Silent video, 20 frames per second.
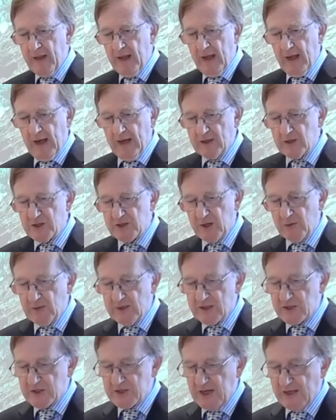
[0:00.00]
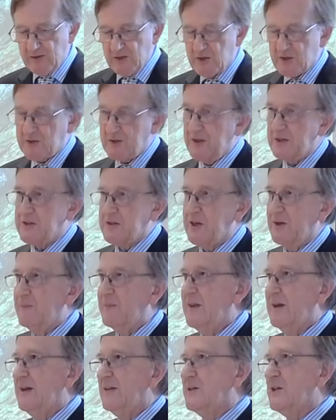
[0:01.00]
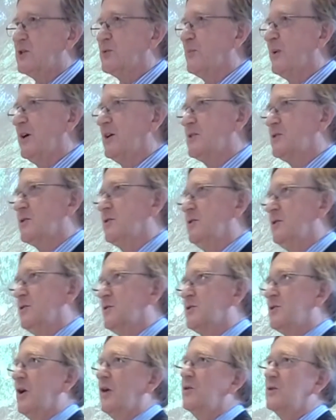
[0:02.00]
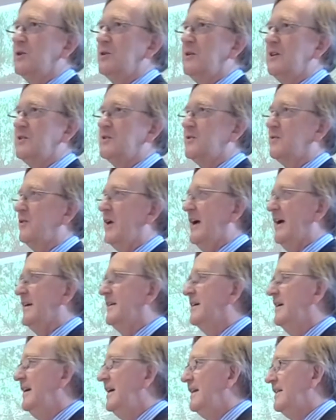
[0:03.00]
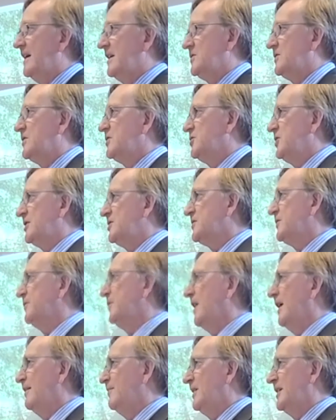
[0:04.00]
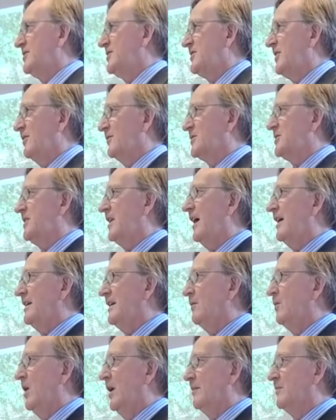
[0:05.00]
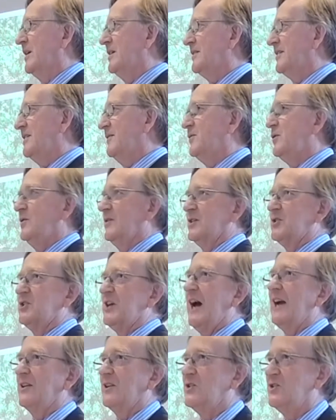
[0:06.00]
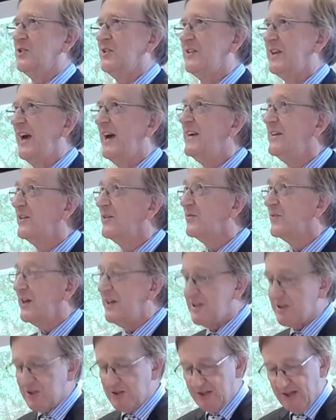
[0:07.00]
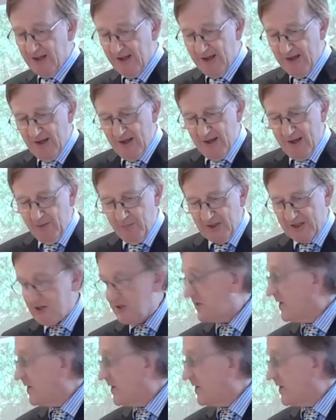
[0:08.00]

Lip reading: And so in a sense that this person who's told you his thread, that's to justify myself slightly why I'm going to give you the challenge at the end of this, because I